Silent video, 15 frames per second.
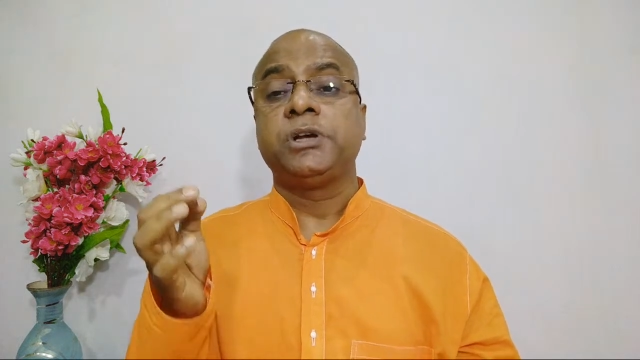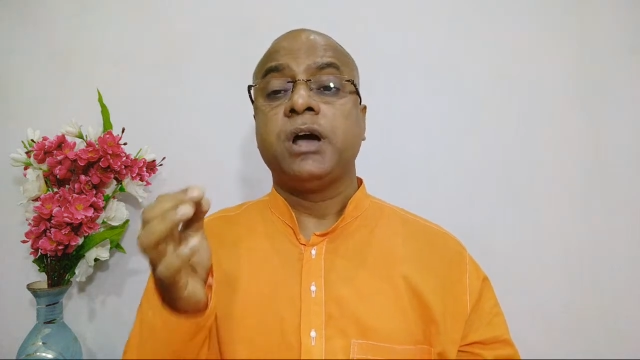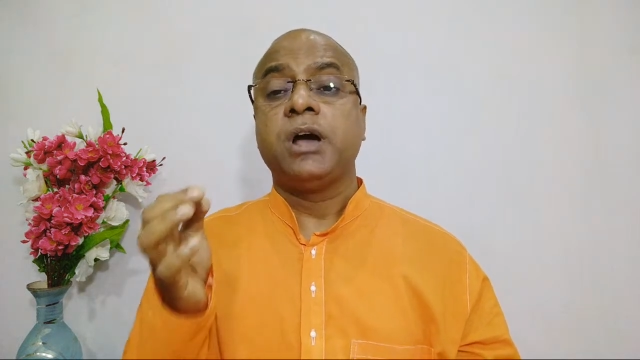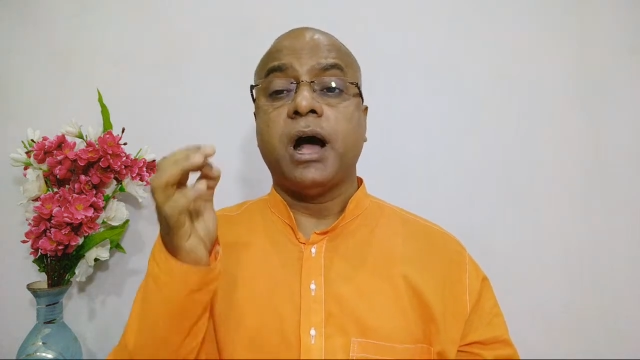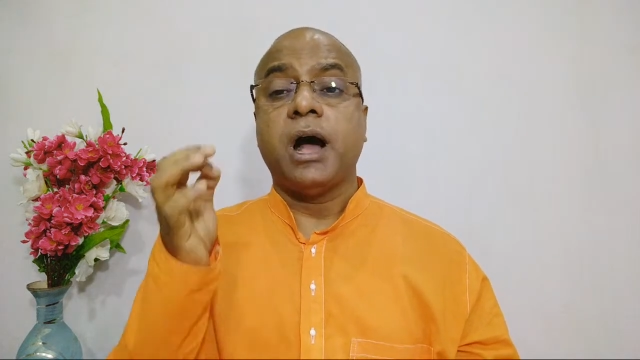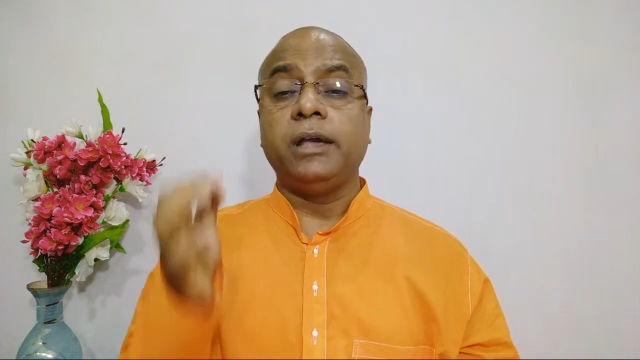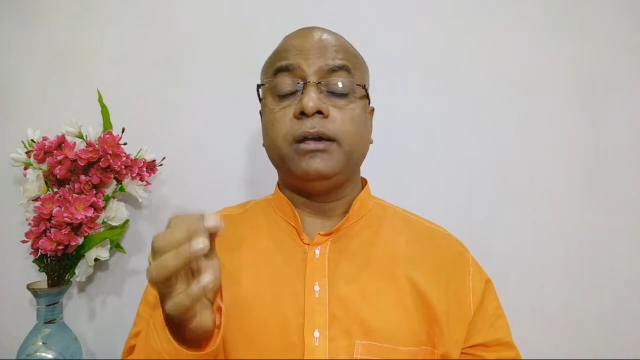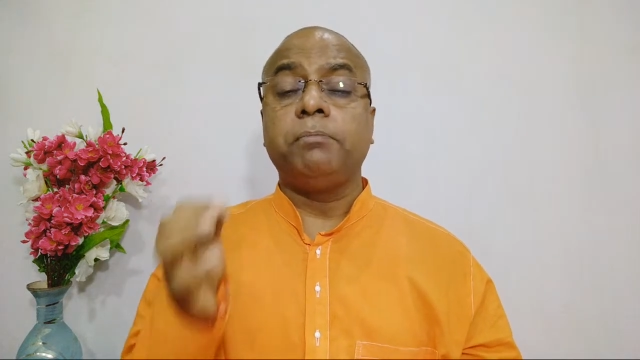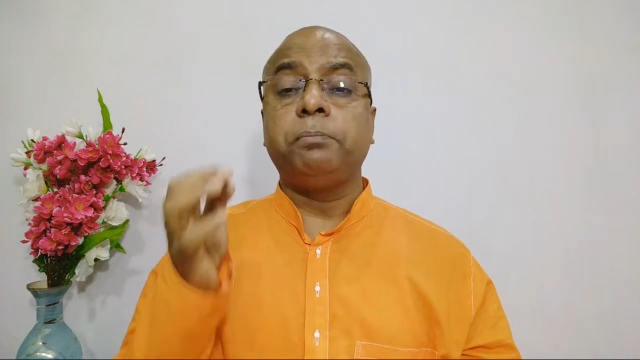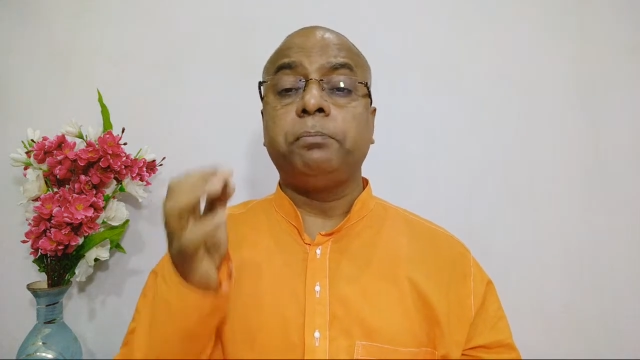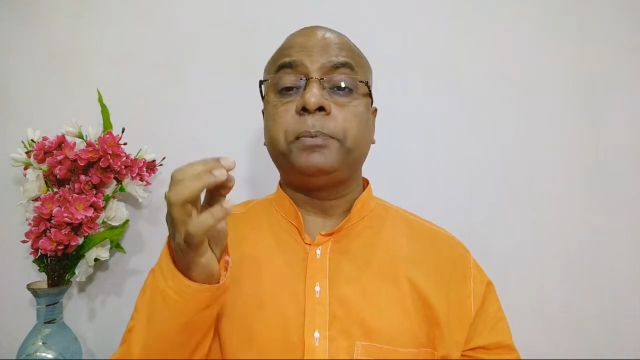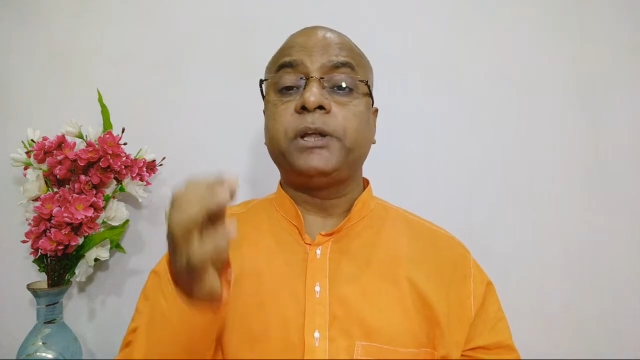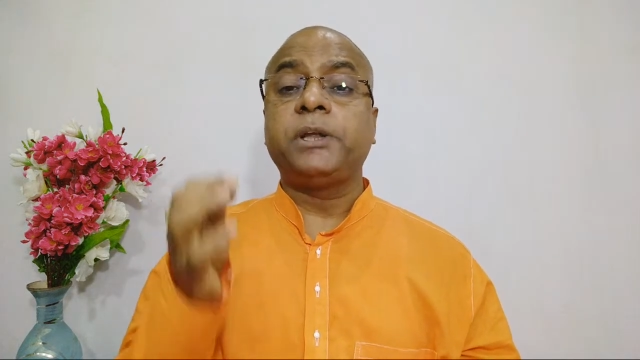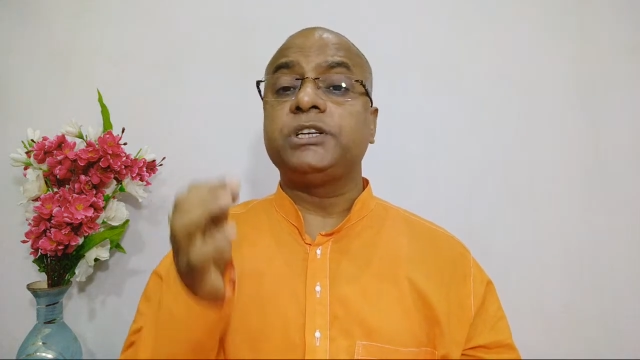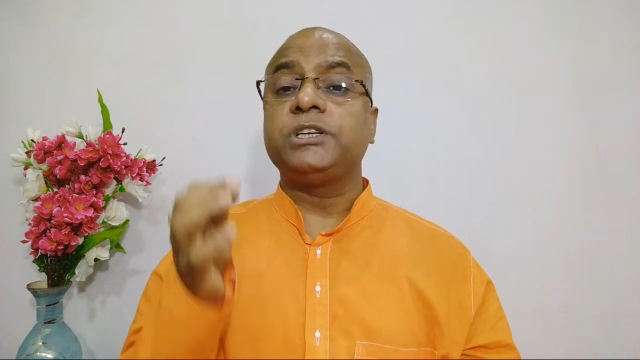I am
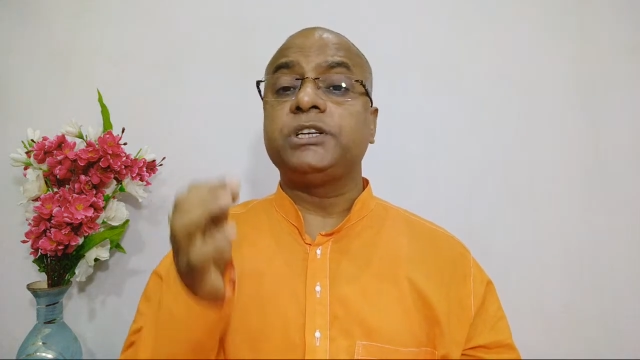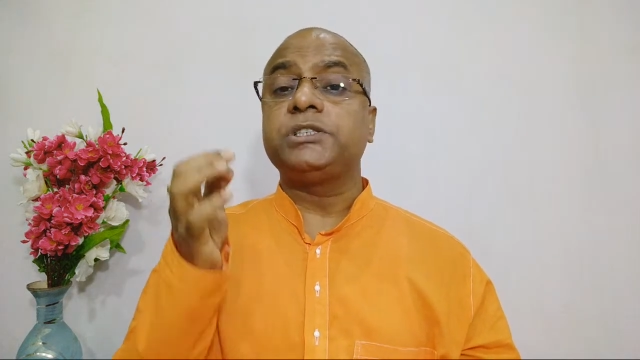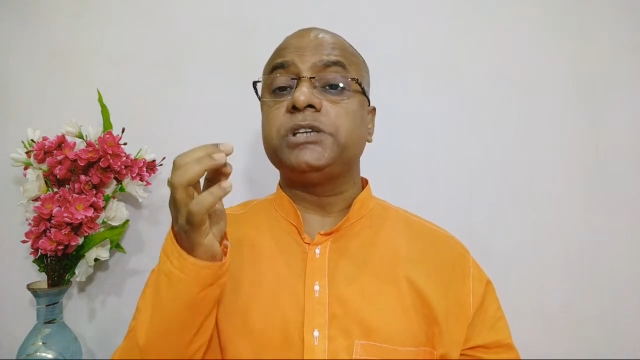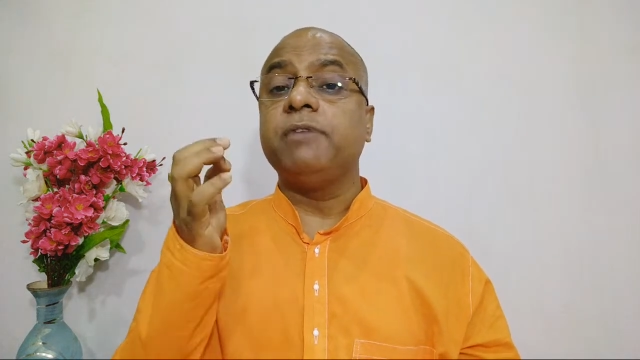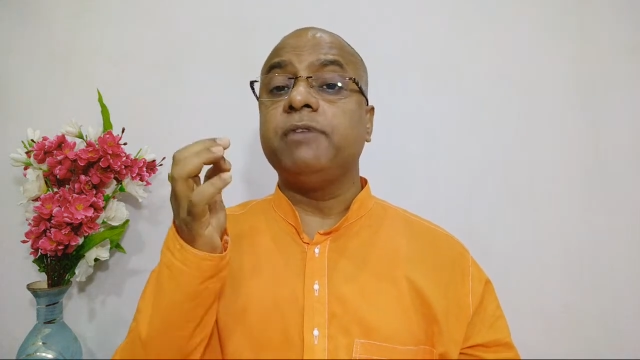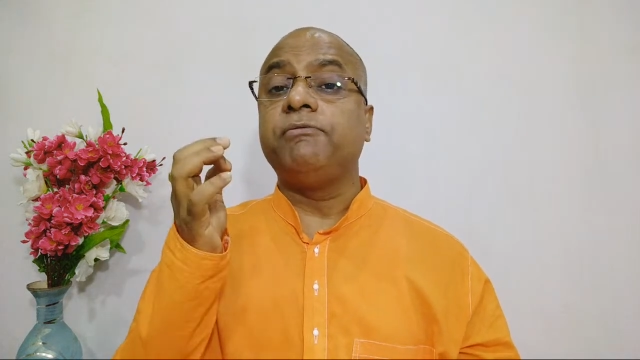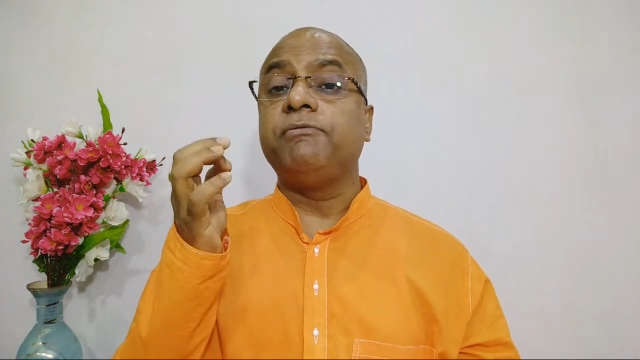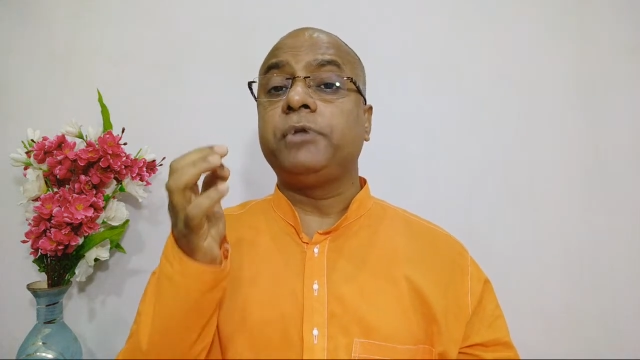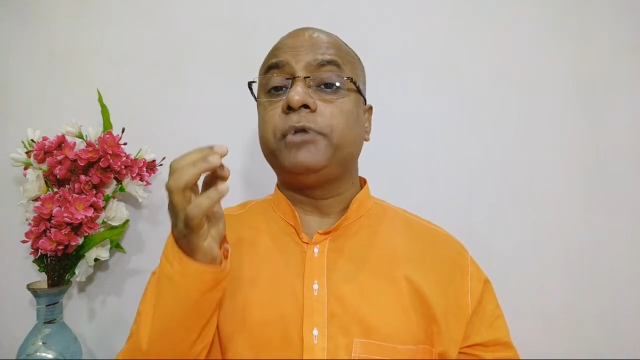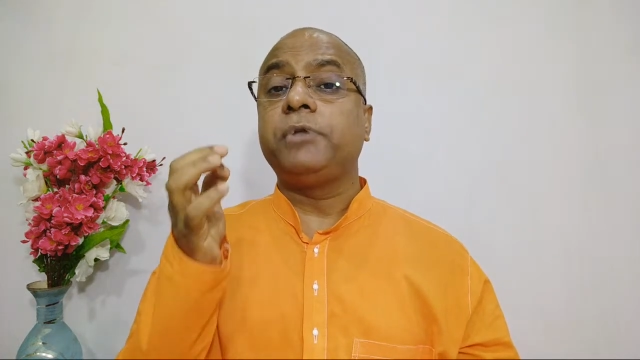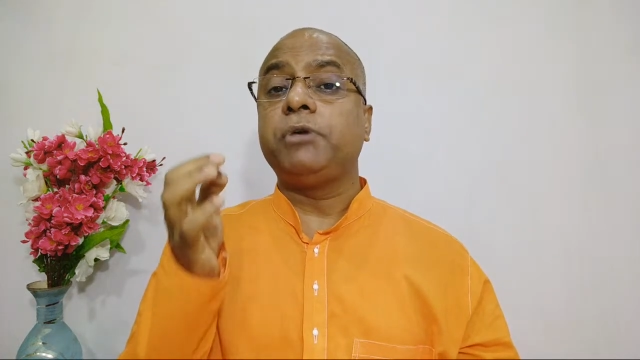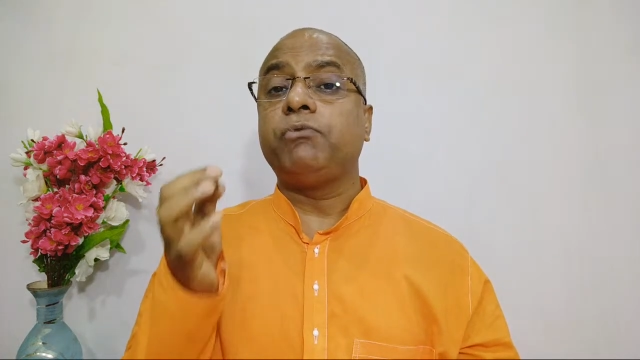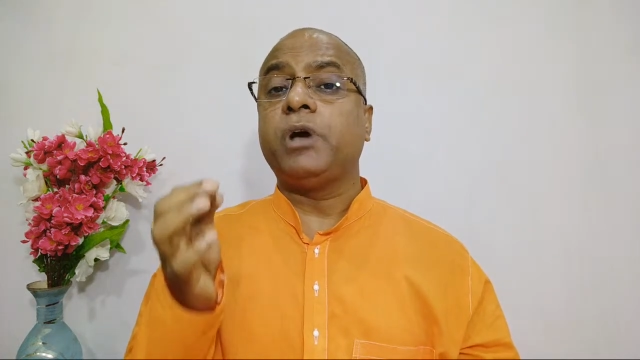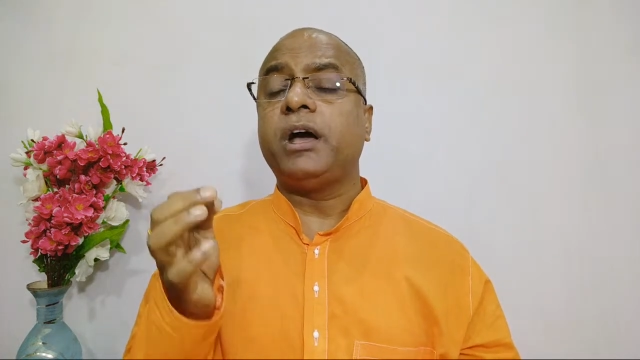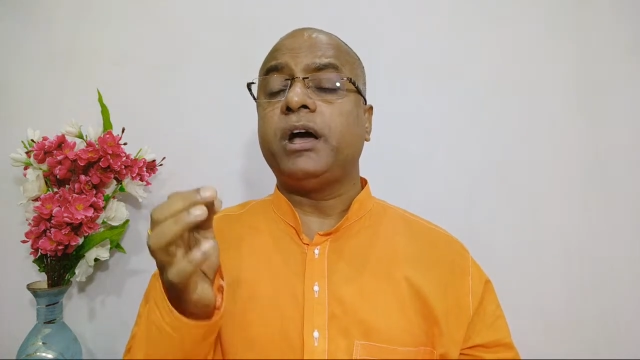present
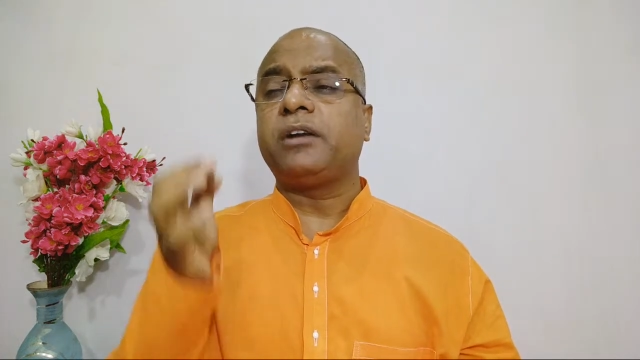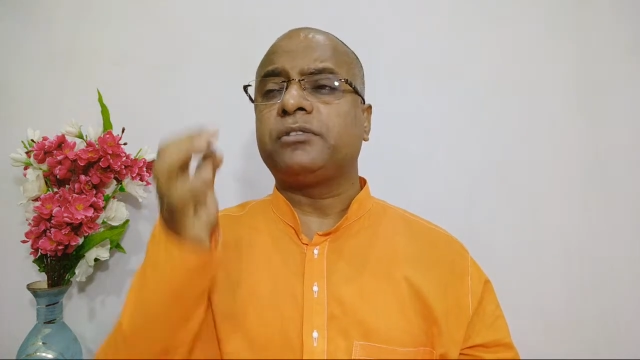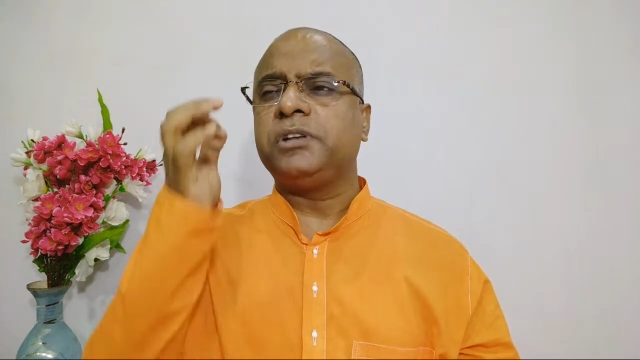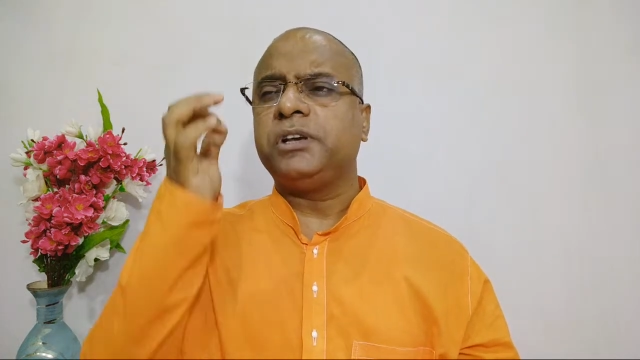everywhere.